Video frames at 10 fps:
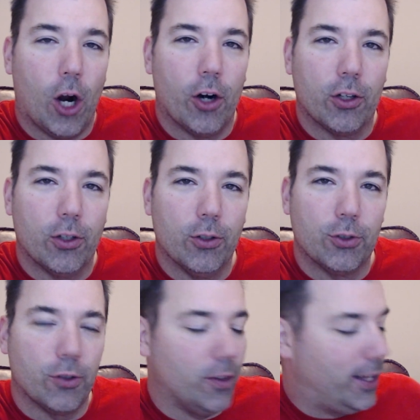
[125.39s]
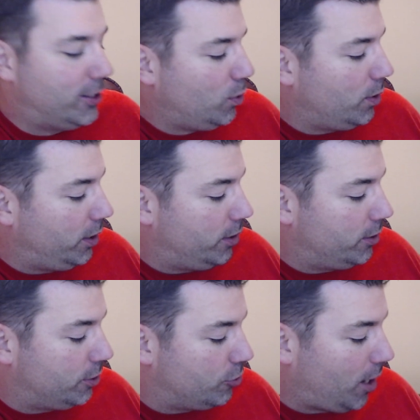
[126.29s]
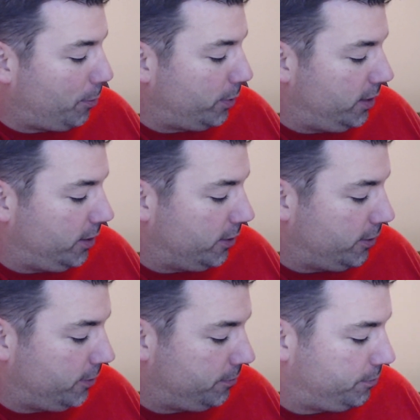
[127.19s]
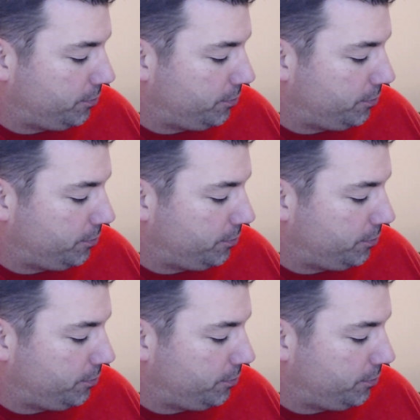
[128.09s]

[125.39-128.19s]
articles over the last 20 years and drop it in here.